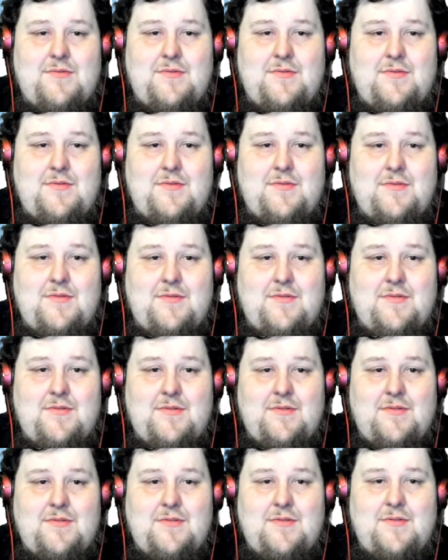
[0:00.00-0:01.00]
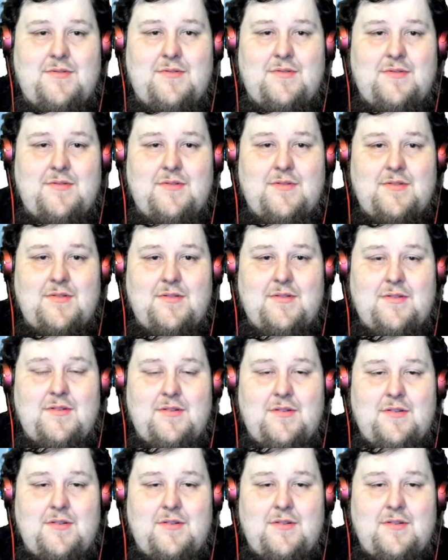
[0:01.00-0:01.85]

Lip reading: Nobody speaks.